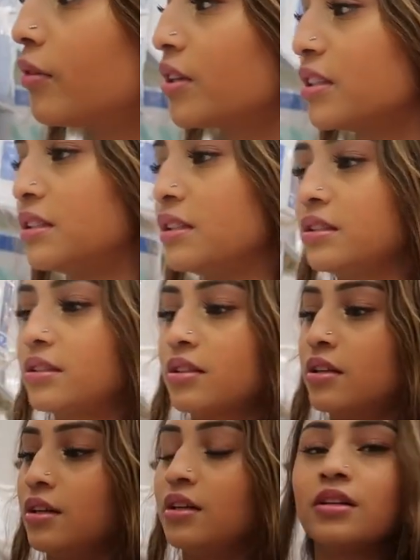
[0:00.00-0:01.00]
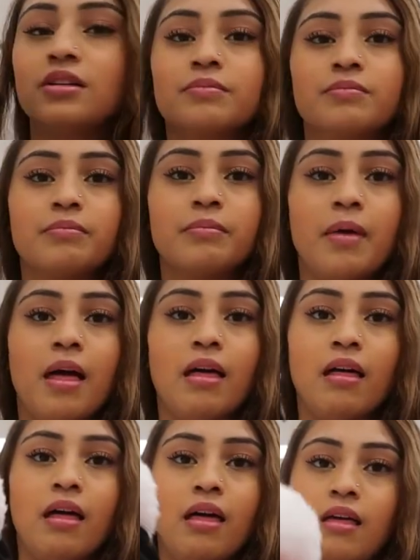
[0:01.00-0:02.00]
What is this?
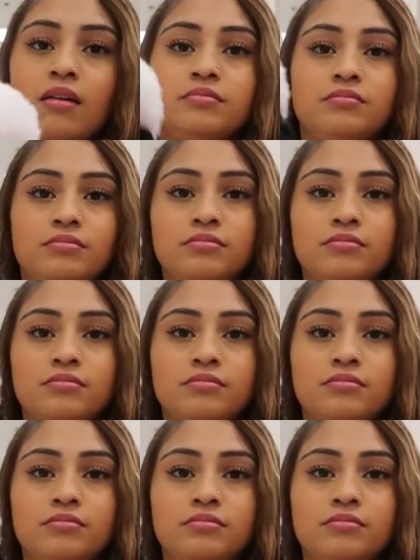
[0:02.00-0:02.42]
Meh.